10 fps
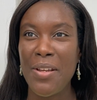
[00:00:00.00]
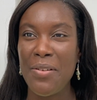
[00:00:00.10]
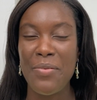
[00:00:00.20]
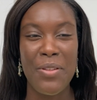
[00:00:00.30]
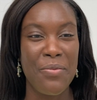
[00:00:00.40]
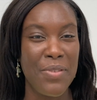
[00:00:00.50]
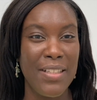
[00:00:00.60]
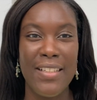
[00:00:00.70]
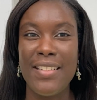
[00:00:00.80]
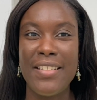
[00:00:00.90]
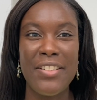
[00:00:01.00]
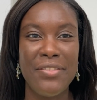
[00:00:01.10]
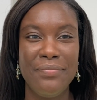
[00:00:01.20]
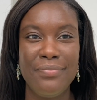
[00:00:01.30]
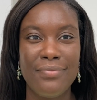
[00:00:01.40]
with a really good
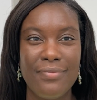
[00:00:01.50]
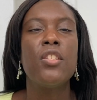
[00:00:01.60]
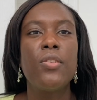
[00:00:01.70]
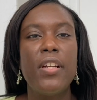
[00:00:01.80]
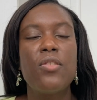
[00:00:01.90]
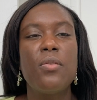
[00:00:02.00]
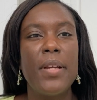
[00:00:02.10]
deal. So here's what my